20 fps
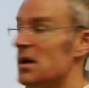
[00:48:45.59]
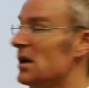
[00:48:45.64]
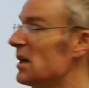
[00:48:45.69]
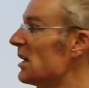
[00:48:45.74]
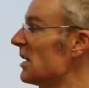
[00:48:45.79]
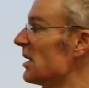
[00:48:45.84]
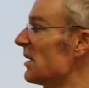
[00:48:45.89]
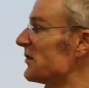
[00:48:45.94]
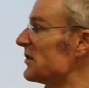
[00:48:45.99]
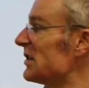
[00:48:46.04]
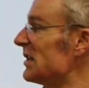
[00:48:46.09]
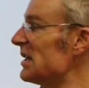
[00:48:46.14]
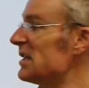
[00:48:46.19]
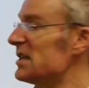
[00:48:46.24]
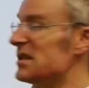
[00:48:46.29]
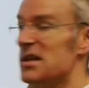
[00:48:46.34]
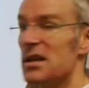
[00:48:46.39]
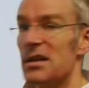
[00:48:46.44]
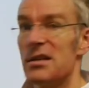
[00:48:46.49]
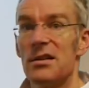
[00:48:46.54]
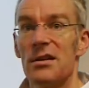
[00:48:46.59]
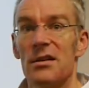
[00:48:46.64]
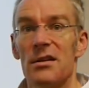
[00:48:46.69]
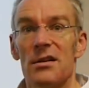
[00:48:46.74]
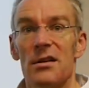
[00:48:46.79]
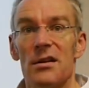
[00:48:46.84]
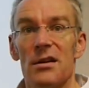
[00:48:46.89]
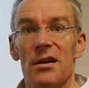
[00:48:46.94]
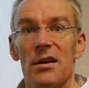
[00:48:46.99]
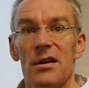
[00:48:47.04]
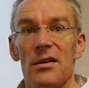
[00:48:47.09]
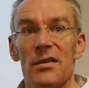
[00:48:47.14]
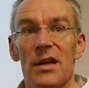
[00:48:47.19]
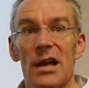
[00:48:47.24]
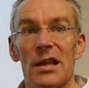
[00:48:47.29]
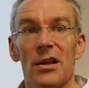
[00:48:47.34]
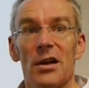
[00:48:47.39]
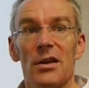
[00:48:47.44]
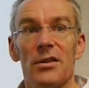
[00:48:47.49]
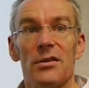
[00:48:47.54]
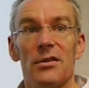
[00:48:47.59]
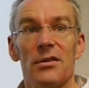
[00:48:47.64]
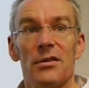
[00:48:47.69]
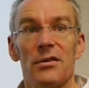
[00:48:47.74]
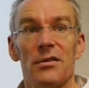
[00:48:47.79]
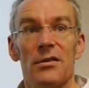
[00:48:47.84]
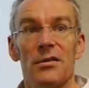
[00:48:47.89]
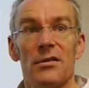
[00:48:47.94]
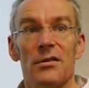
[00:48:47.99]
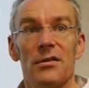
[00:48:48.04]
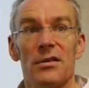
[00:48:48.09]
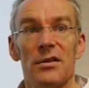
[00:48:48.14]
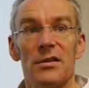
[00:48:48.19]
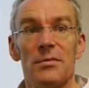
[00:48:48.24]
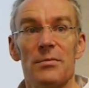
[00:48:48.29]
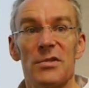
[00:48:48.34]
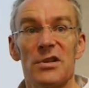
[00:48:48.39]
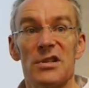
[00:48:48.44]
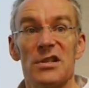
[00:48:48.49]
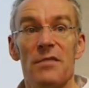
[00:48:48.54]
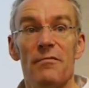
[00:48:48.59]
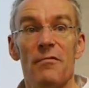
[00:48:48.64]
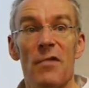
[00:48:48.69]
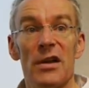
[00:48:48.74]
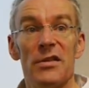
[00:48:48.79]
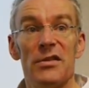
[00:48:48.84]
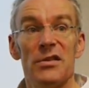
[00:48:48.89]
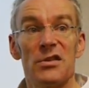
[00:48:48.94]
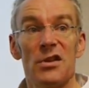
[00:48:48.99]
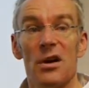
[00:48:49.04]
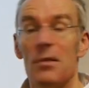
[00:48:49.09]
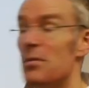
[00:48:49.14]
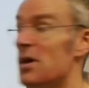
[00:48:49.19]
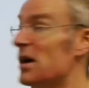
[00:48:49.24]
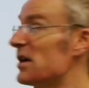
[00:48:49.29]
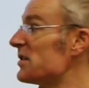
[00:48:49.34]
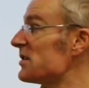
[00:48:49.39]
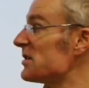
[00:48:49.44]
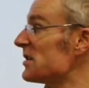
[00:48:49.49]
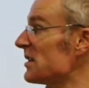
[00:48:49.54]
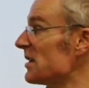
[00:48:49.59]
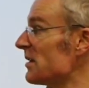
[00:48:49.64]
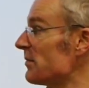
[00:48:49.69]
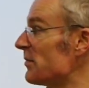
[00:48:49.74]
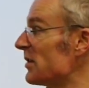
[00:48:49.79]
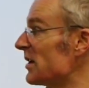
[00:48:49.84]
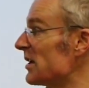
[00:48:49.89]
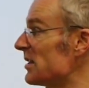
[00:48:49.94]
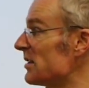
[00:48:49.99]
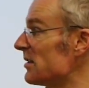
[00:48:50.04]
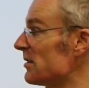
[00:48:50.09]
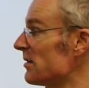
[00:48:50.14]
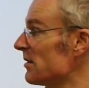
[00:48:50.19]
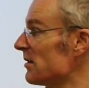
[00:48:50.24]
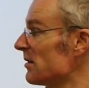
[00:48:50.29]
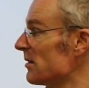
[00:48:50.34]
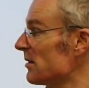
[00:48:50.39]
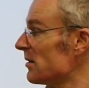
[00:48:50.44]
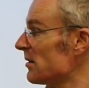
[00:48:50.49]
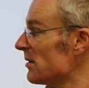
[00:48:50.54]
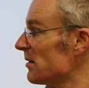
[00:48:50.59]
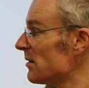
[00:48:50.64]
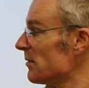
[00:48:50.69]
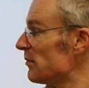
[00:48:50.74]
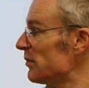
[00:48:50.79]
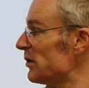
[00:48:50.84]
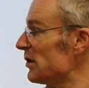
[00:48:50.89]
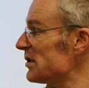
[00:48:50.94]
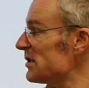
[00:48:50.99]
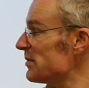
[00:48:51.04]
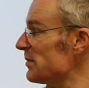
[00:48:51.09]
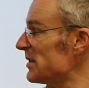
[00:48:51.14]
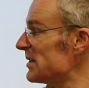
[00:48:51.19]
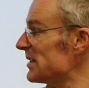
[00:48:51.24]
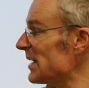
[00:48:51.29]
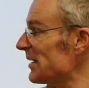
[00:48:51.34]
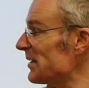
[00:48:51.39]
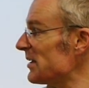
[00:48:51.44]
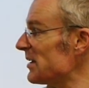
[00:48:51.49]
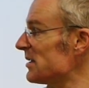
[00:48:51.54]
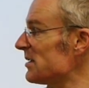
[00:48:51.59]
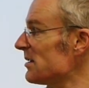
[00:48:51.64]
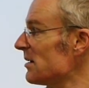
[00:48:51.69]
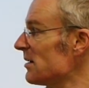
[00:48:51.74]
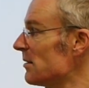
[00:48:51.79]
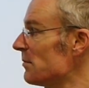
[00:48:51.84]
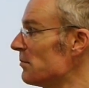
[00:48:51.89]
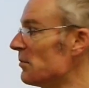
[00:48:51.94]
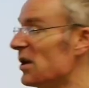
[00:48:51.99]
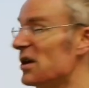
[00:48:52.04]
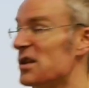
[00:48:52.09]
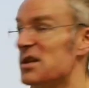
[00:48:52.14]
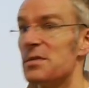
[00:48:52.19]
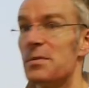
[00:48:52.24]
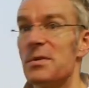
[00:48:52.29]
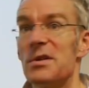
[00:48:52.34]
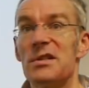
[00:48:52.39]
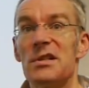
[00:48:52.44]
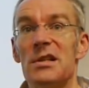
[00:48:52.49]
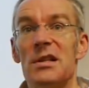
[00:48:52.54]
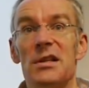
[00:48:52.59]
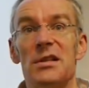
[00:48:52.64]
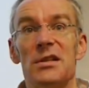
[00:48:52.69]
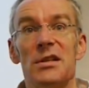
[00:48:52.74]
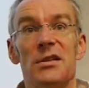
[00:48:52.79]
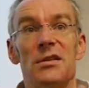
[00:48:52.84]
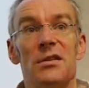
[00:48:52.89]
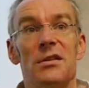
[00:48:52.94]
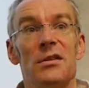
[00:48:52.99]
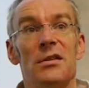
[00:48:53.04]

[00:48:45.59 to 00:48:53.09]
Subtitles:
I've deleted that line. It's in red and it's got a minus at the beginning. Plus means added, minus means deleted.